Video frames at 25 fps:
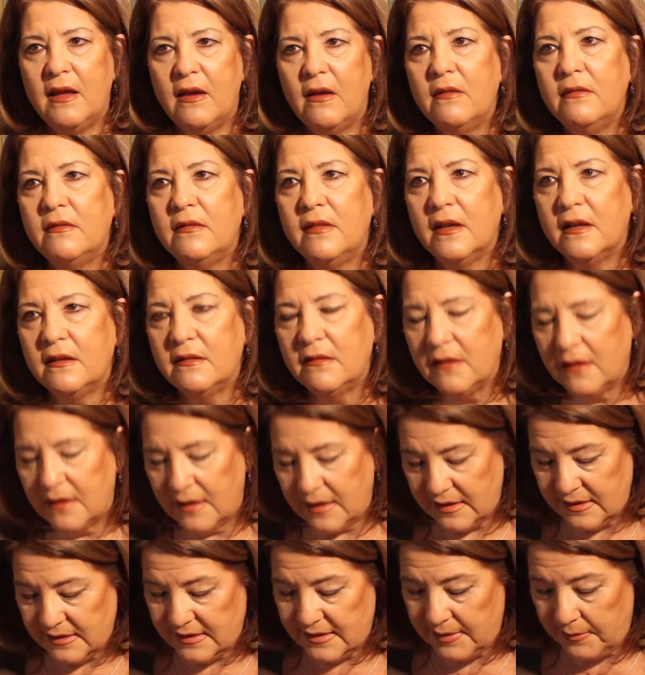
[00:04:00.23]
uh, the, the
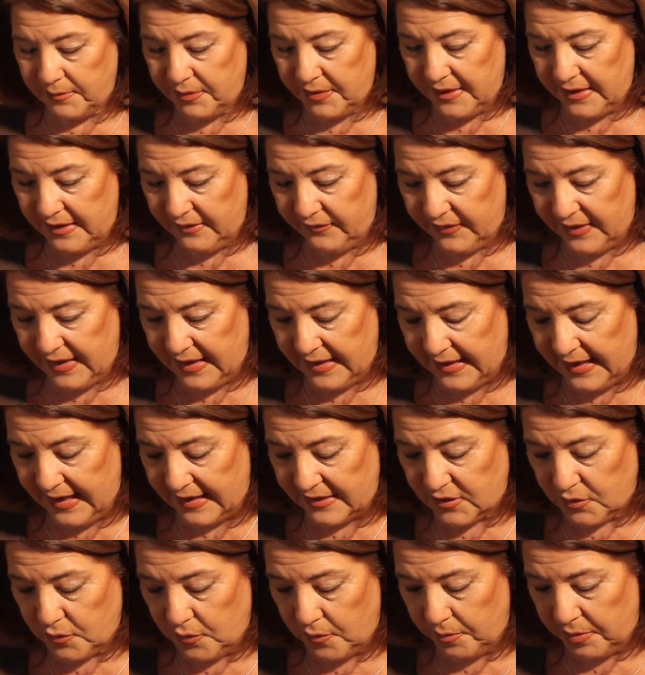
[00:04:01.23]
contemplative can
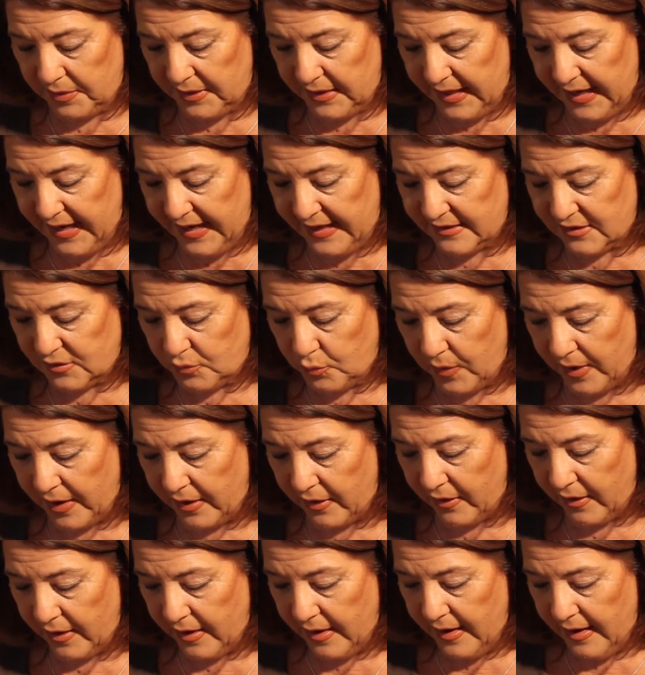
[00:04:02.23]
get to a place
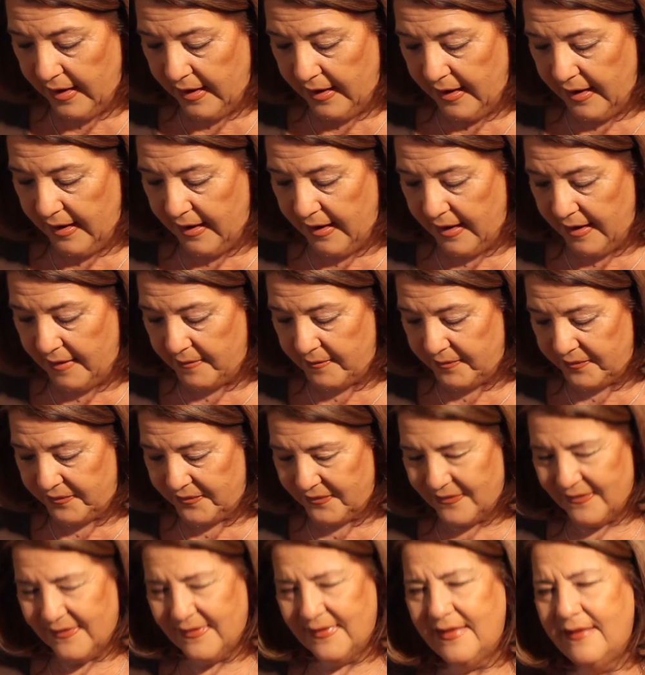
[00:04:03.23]
where um,
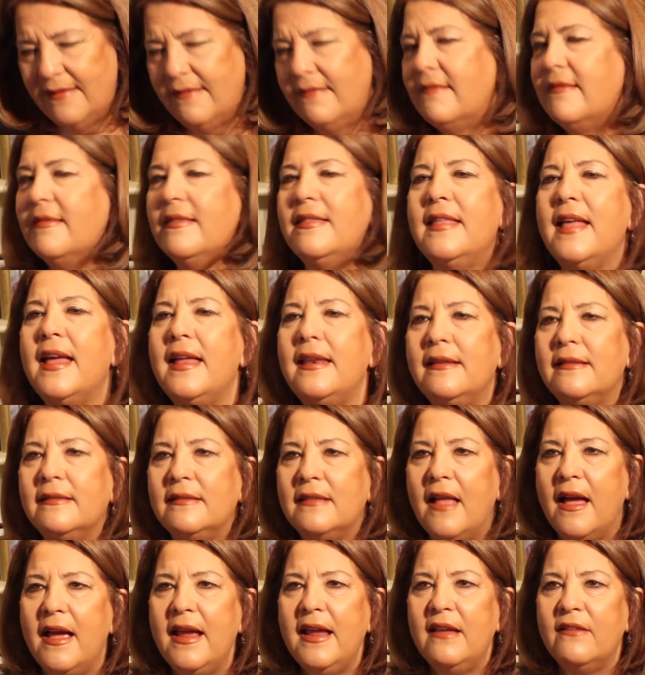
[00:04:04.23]
then
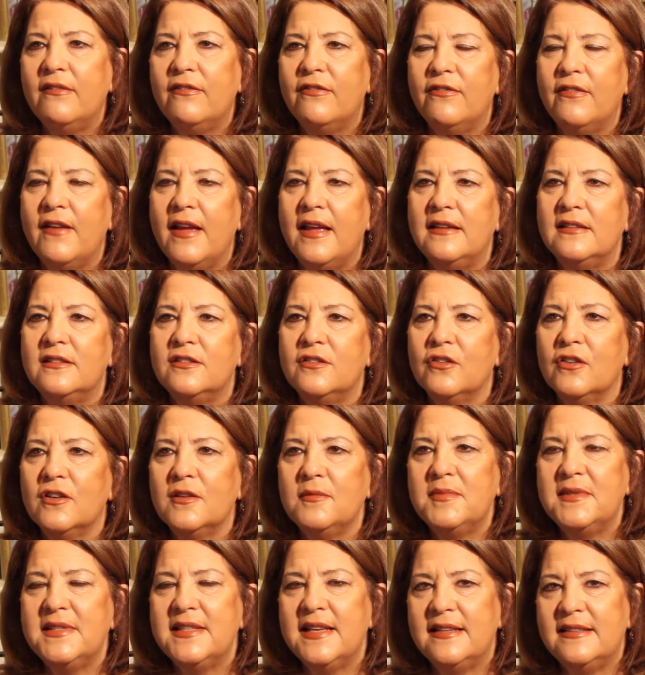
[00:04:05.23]
life and
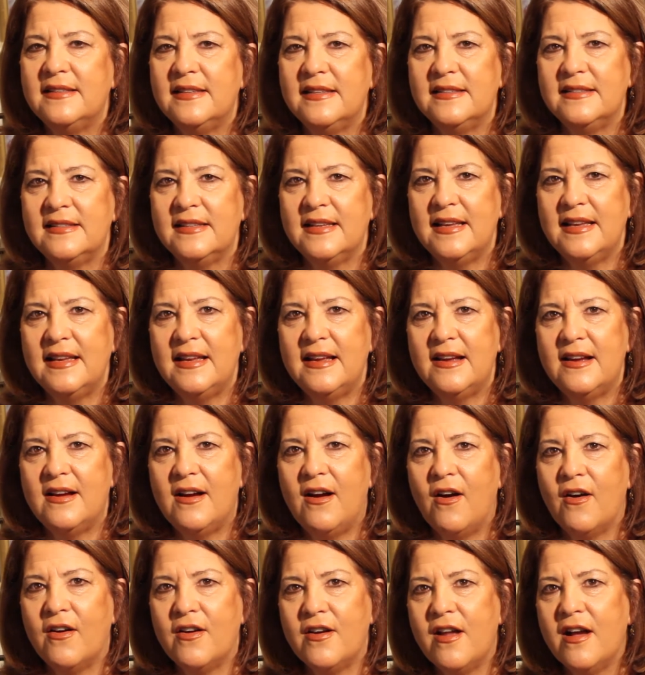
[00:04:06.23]
circumstances
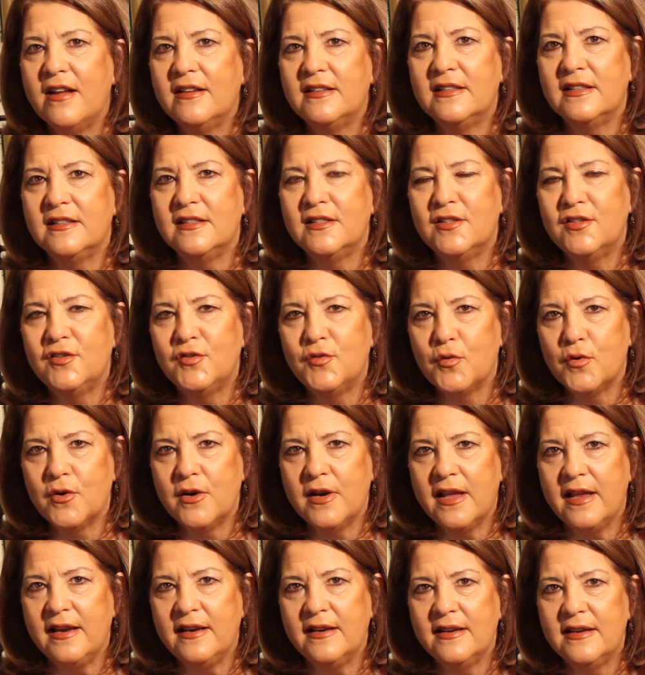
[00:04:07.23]
are not
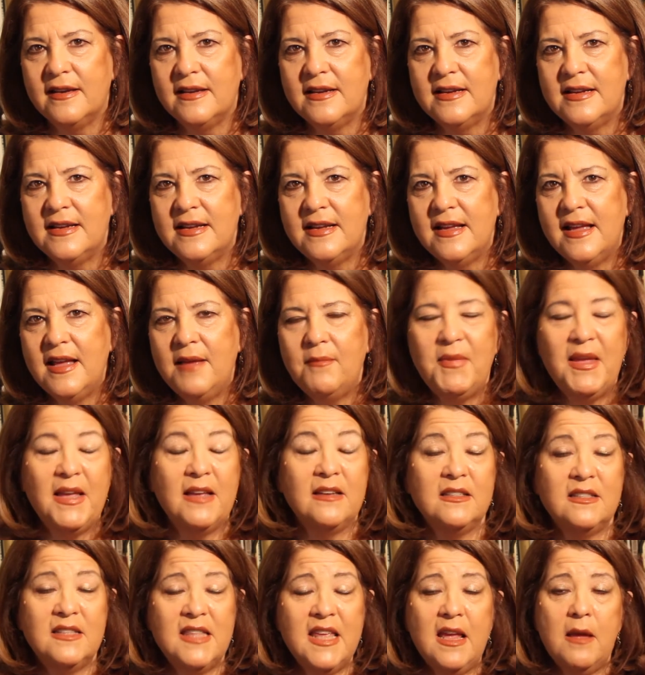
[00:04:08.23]
distorted.
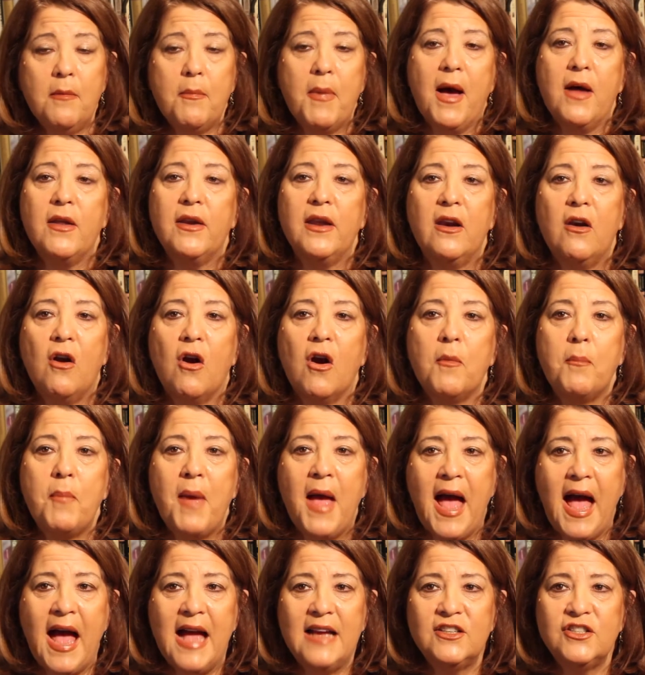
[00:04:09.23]
Because think about it, our
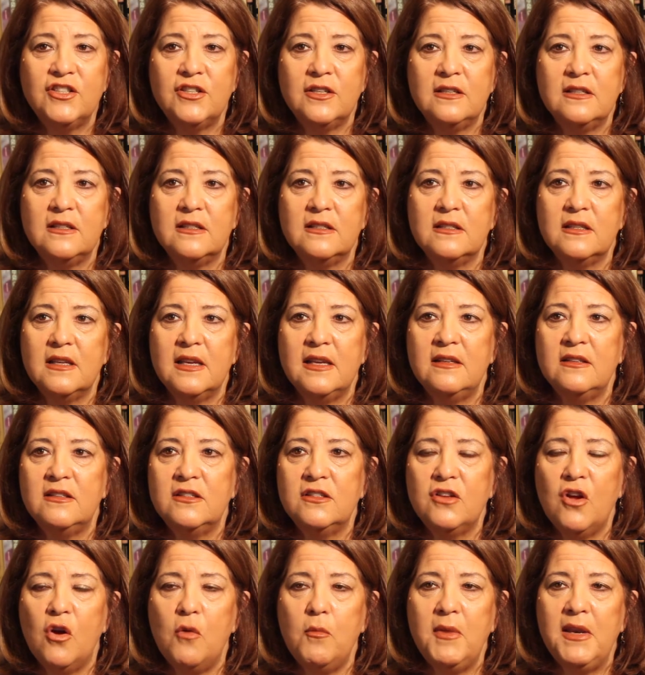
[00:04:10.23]
passions in
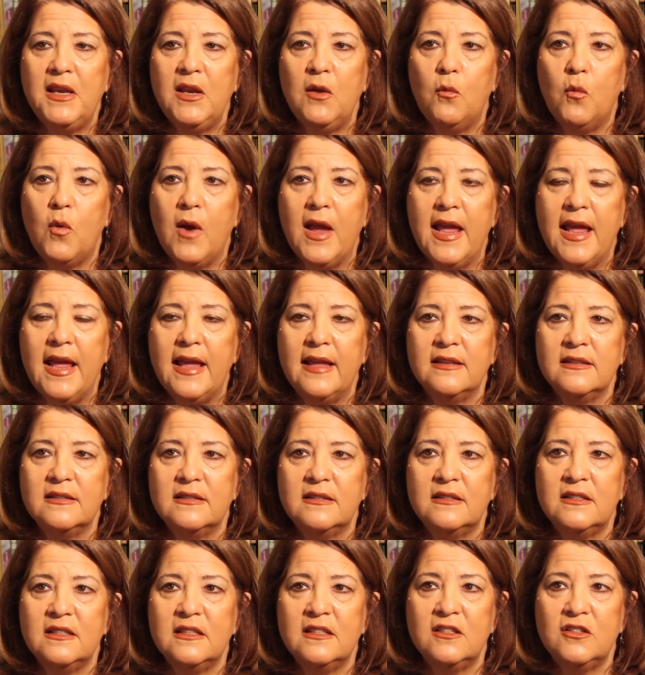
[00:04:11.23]
so many ways
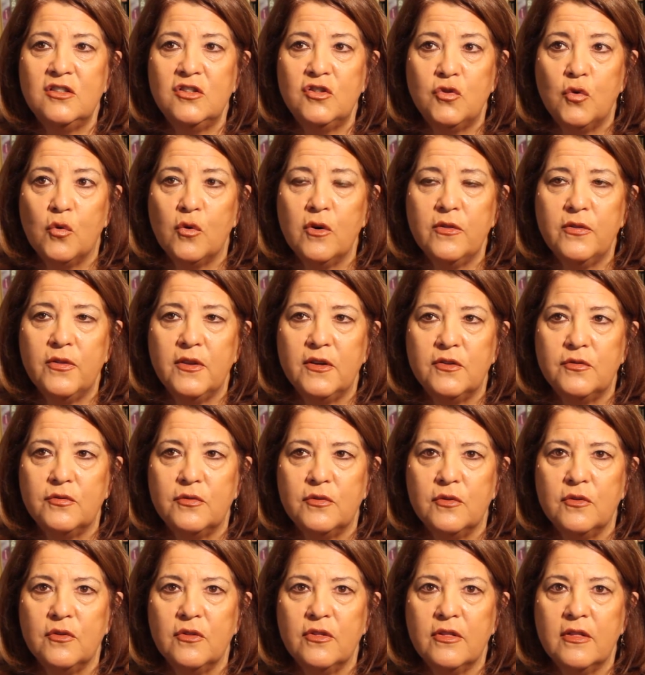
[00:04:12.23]
distort the
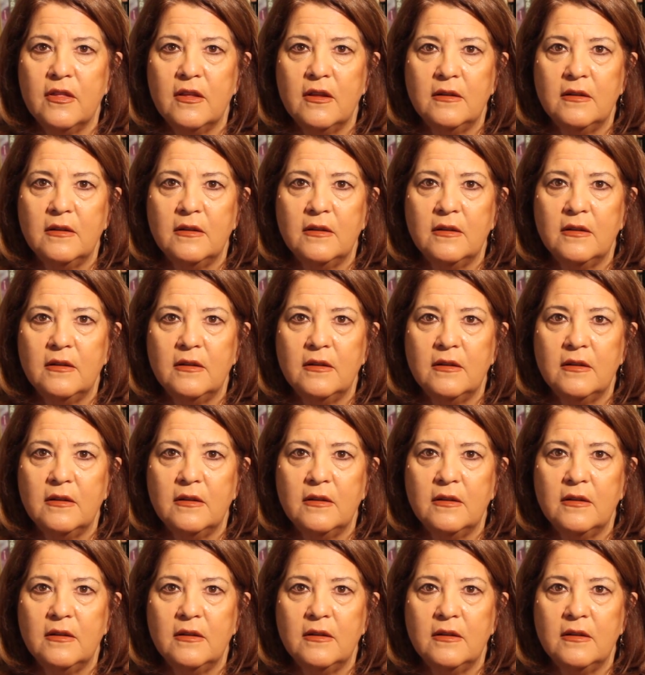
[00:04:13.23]
truth,